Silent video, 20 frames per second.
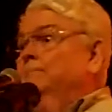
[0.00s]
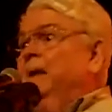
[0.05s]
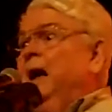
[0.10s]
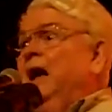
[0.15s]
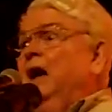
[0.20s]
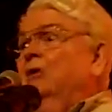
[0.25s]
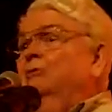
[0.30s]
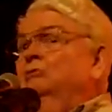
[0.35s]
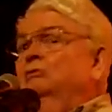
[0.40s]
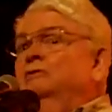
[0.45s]

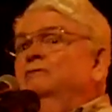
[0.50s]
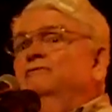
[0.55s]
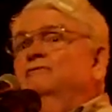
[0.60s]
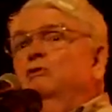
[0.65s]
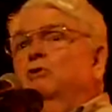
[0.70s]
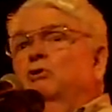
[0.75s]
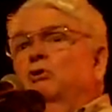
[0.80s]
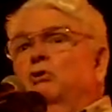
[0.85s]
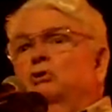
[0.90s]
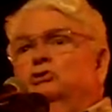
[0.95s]
Bound
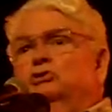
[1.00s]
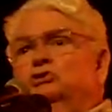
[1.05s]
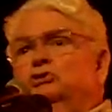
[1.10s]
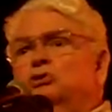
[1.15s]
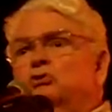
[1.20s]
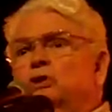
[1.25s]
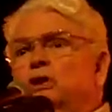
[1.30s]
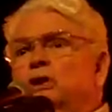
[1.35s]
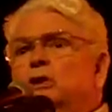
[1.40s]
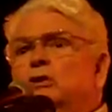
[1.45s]
for
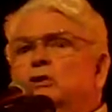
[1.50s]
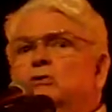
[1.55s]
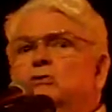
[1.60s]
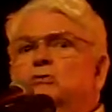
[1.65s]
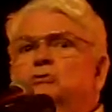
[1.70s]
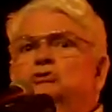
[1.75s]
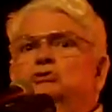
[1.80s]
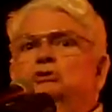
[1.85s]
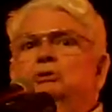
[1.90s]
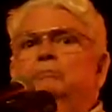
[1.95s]

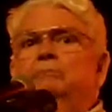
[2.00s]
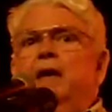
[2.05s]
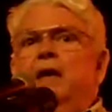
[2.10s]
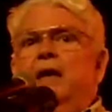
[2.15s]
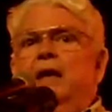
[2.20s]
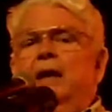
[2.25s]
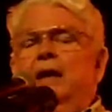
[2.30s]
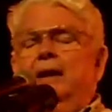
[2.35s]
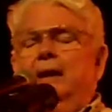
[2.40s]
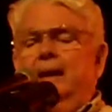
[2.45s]
Tokyo,
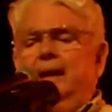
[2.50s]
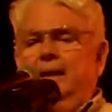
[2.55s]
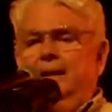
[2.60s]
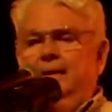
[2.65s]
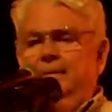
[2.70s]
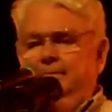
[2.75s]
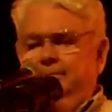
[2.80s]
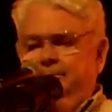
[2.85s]
Japan.